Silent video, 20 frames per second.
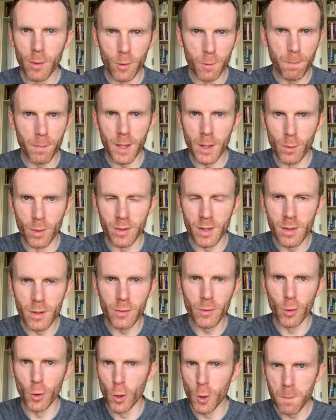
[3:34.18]
he was in the
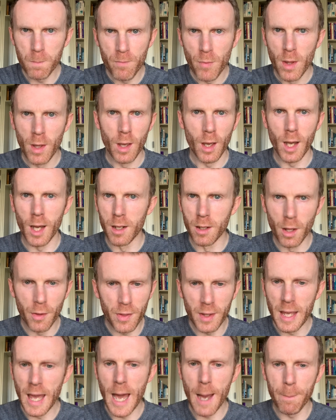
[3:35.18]
tomb.
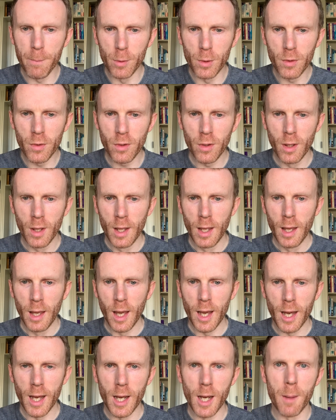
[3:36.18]
Nothing happened
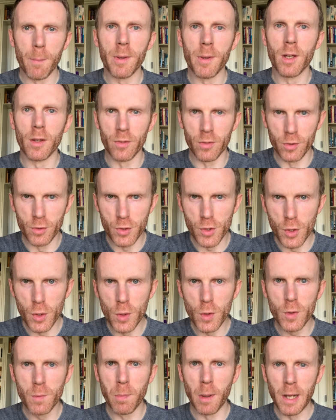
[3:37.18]
because the
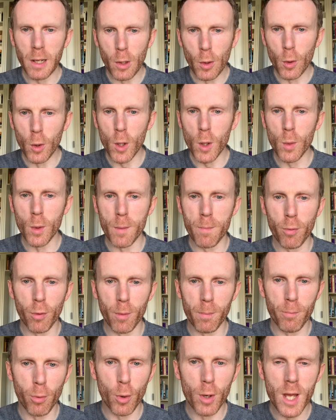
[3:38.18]
Jews by law were
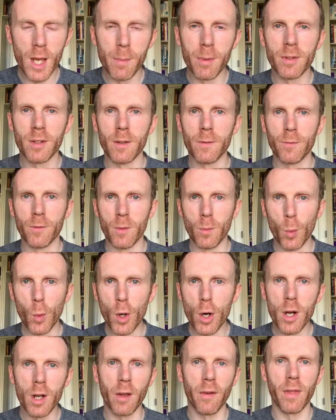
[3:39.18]
prohibited from
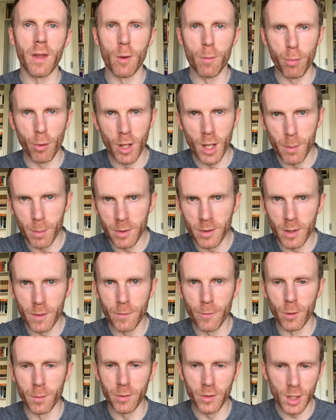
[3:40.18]
work. They were prohibited
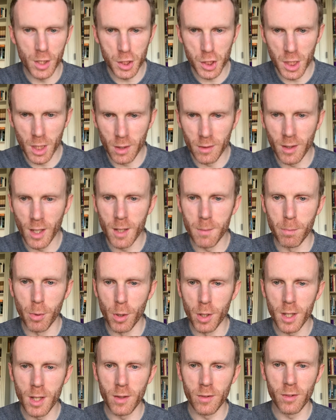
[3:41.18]
from touching a dead
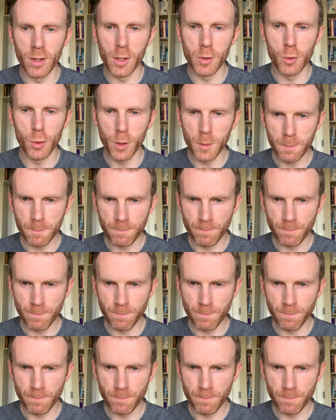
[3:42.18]
body, etc.